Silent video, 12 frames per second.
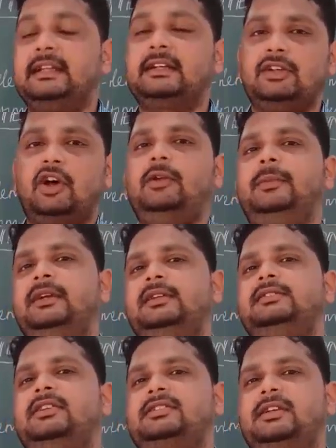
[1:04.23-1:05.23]
that
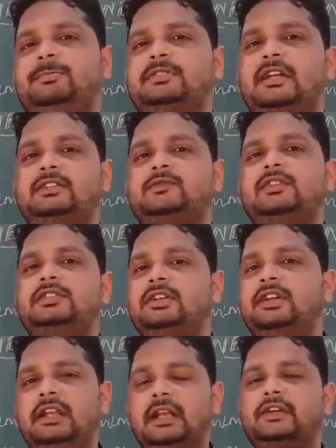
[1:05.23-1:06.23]
nonmetals are substances which are
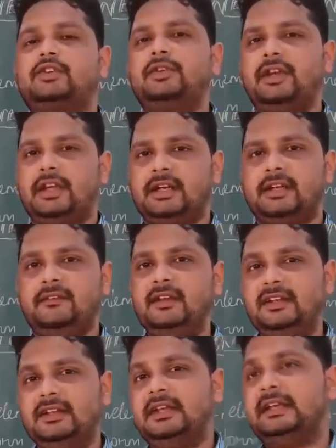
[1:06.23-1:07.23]
electronegative in
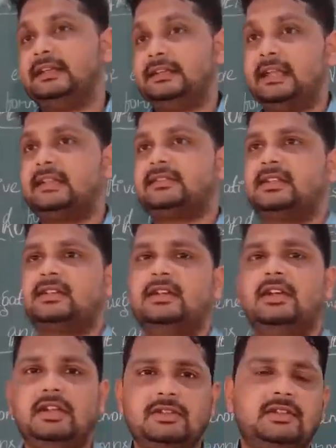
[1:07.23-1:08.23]
nature.
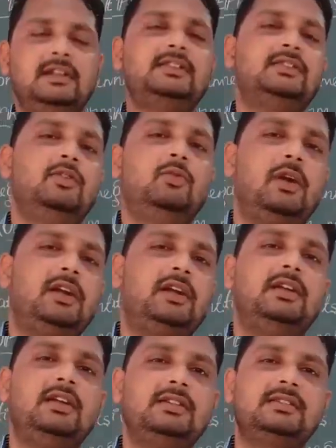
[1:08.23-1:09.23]
So let's know what
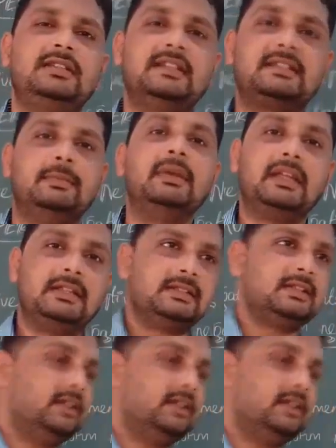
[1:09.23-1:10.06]
does this means.